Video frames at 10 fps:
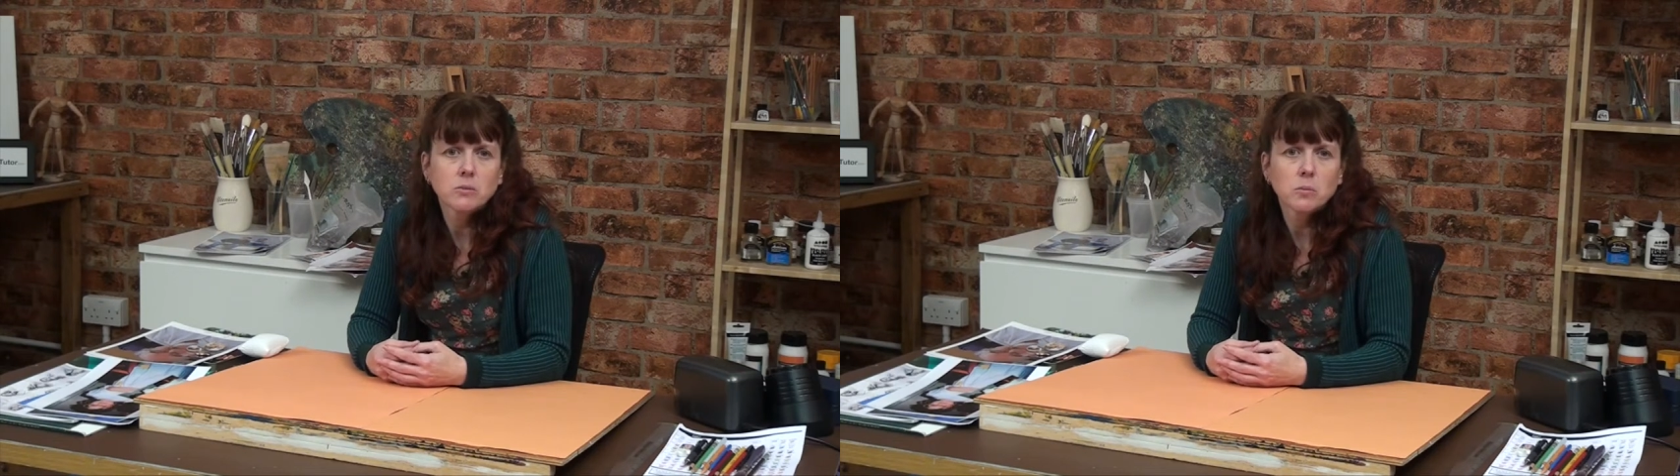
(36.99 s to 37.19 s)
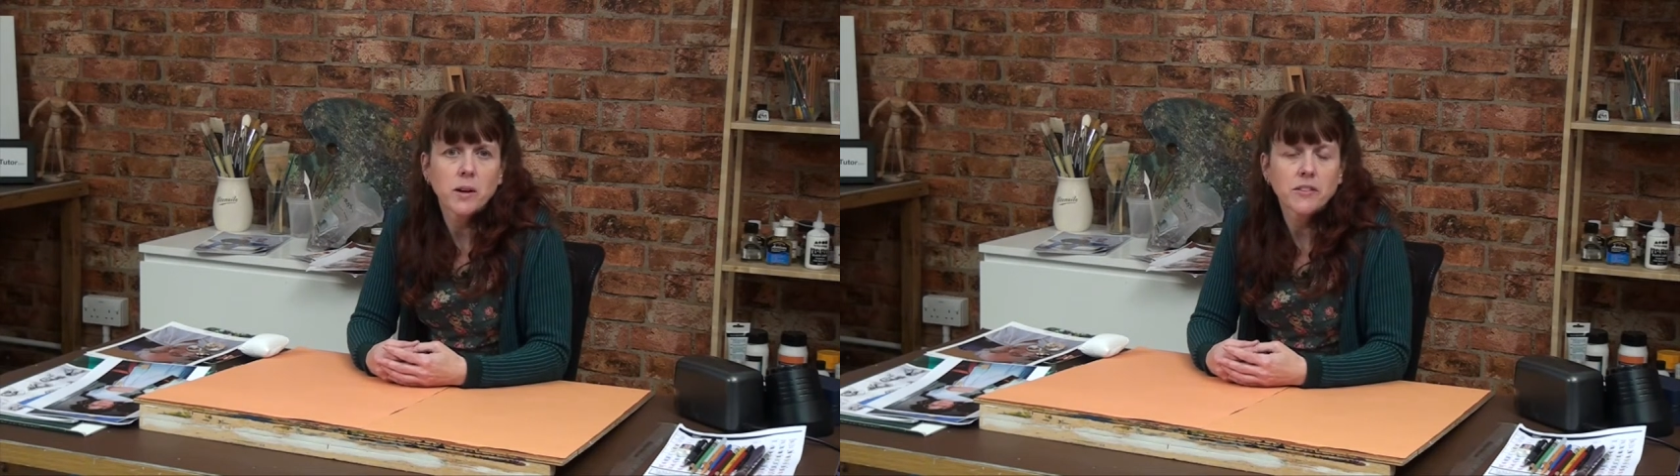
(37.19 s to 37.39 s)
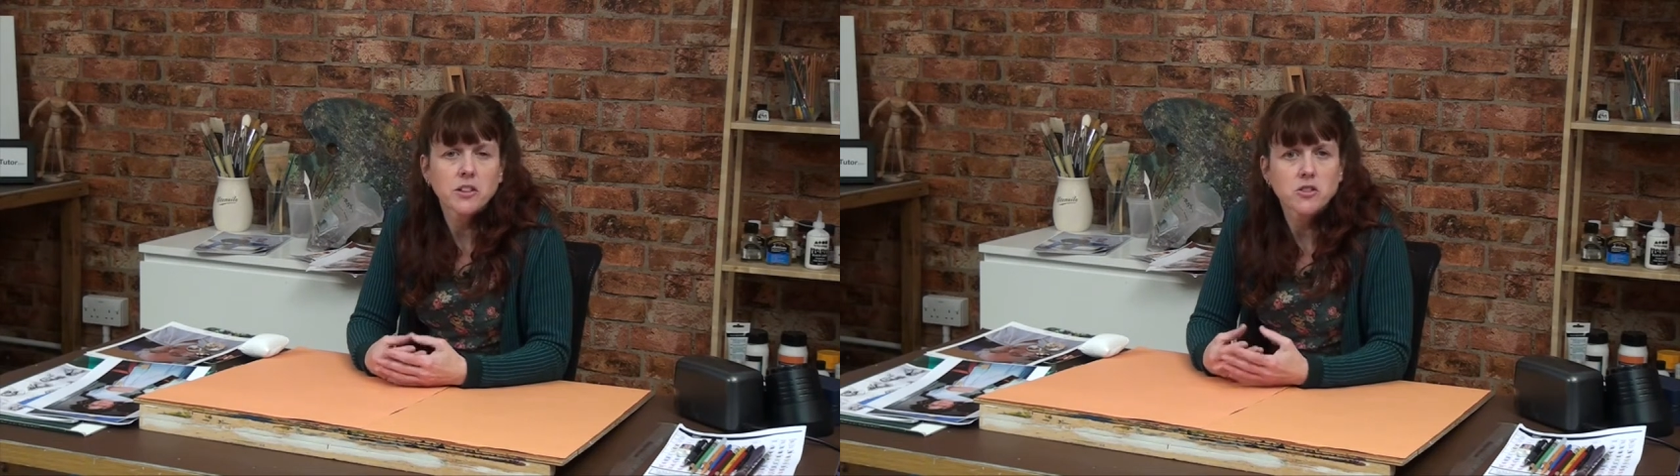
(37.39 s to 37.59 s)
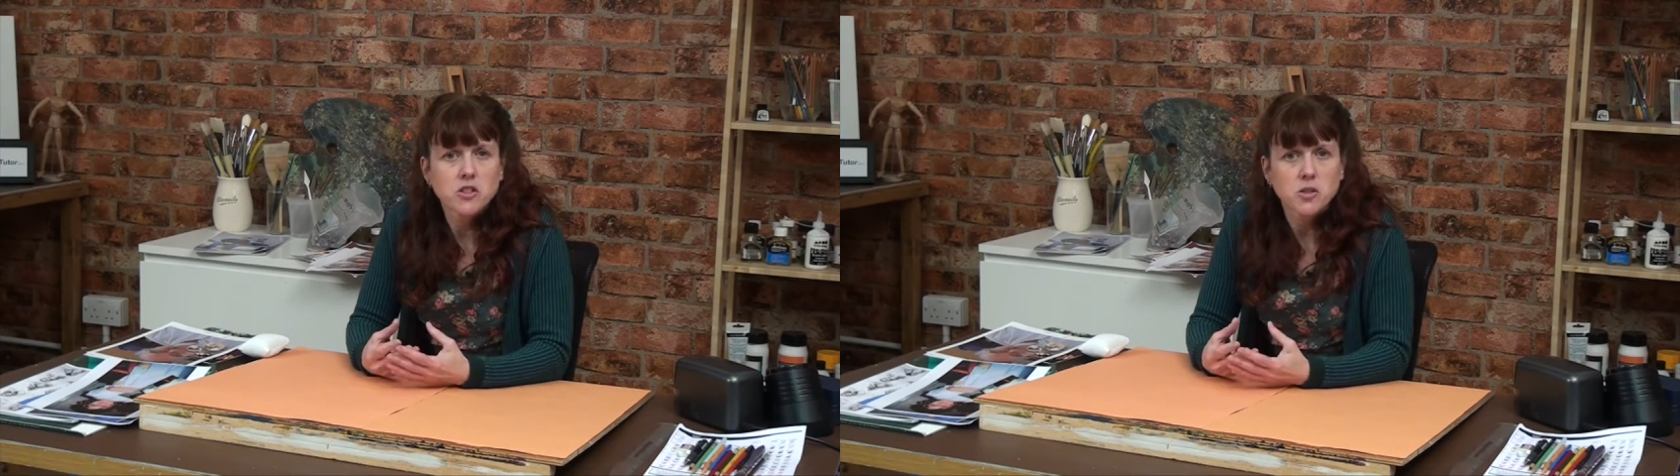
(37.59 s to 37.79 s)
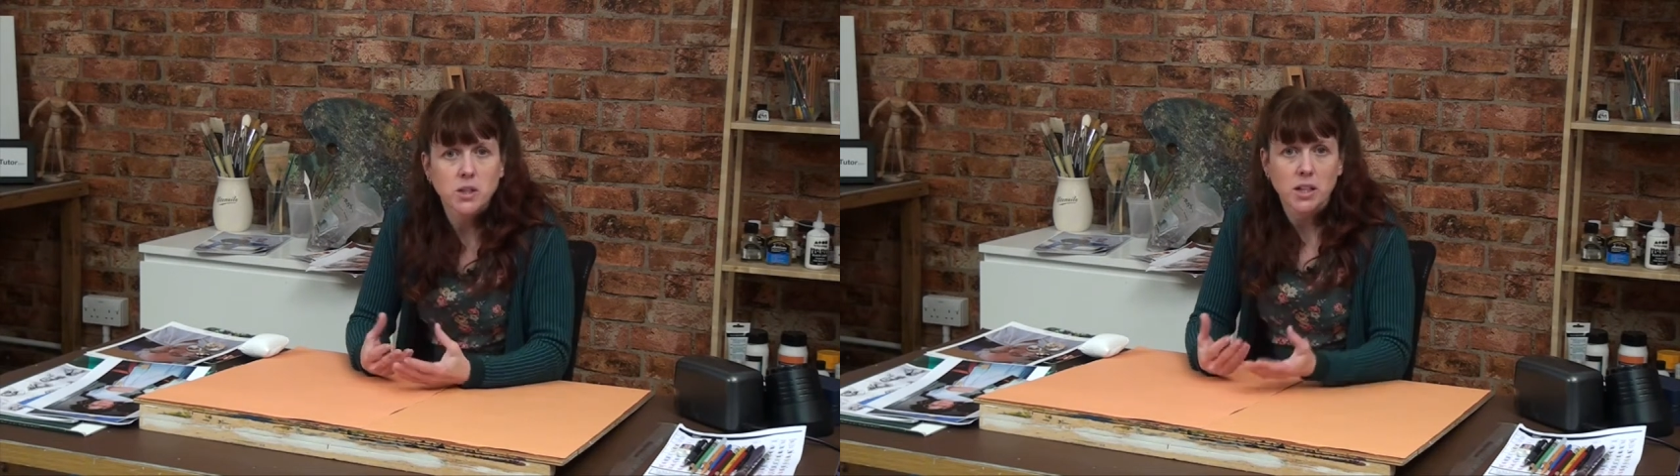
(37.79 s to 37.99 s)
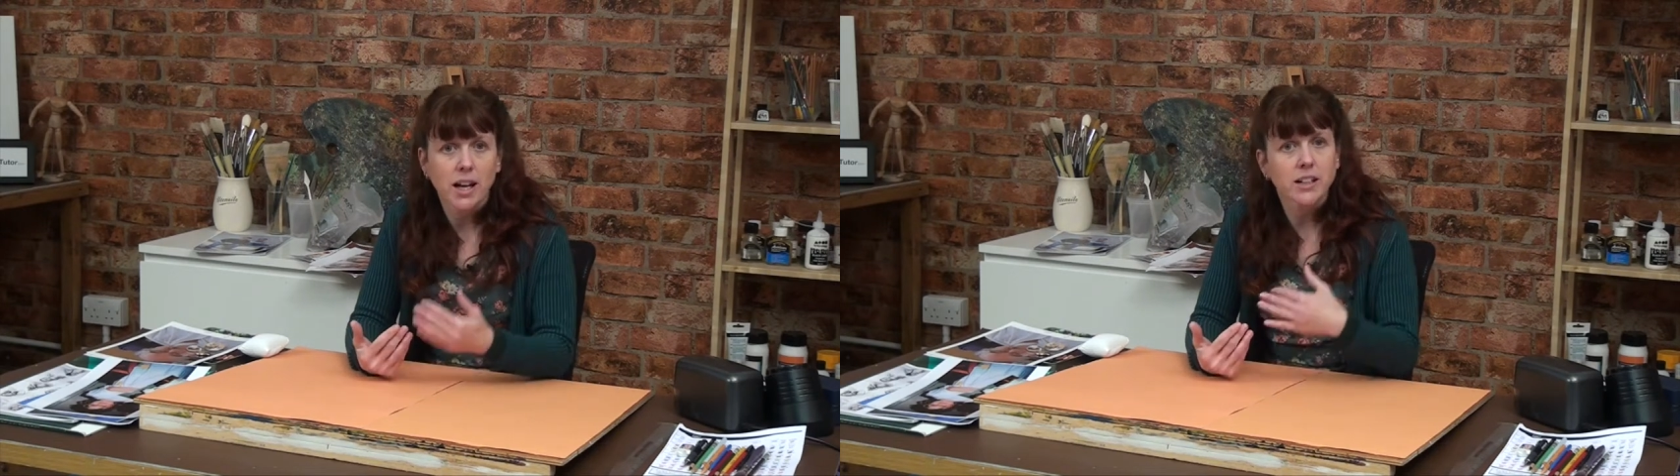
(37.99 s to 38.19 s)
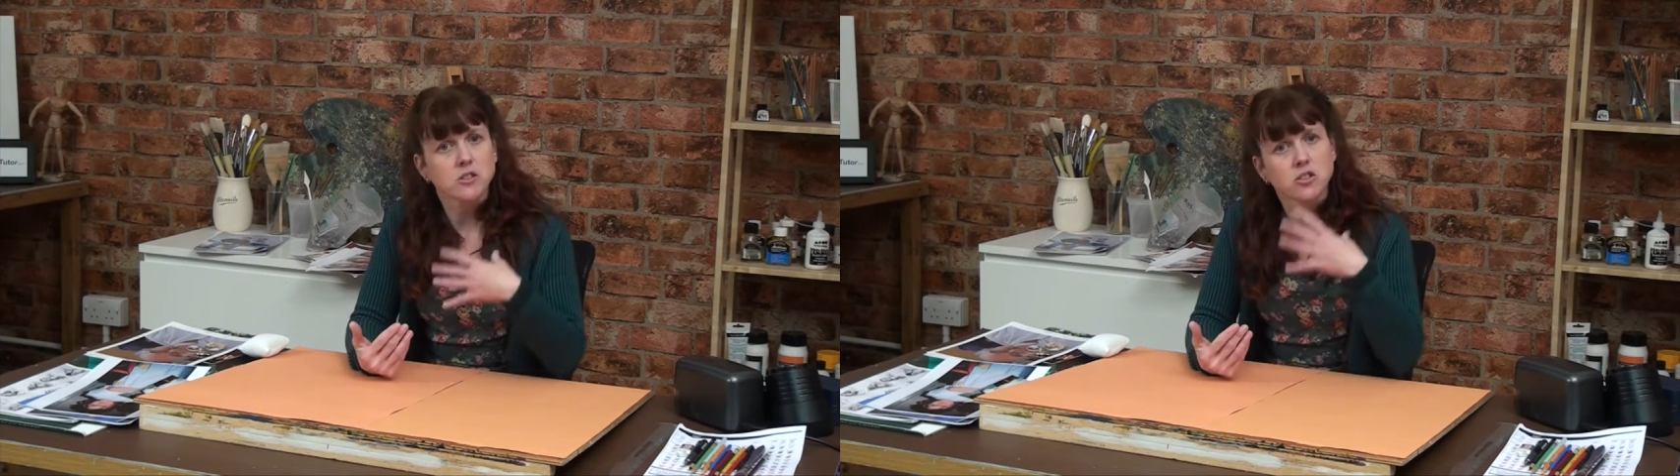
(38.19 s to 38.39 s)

whether you're just doing a head